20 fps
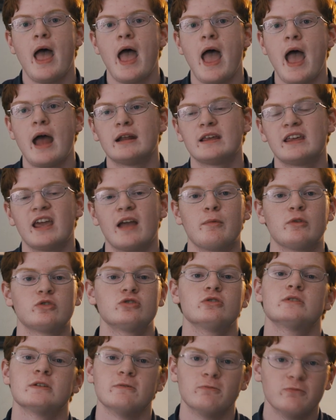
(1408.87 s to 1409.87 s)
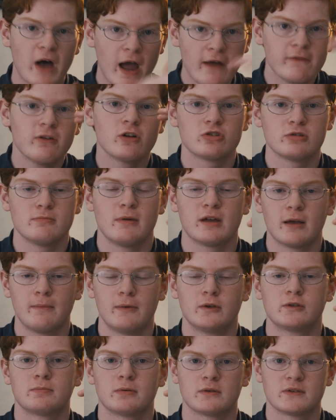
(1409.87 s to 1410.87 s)
And a camera that shoots at 500
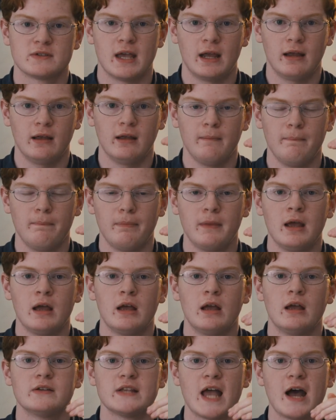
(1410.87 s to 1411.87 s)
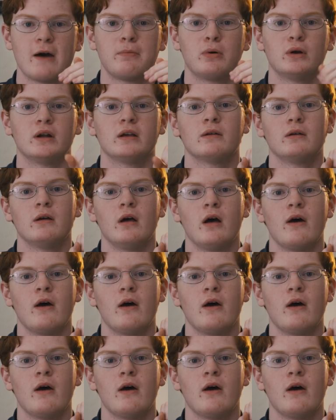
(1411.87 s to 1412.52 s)
megabits per second is outputting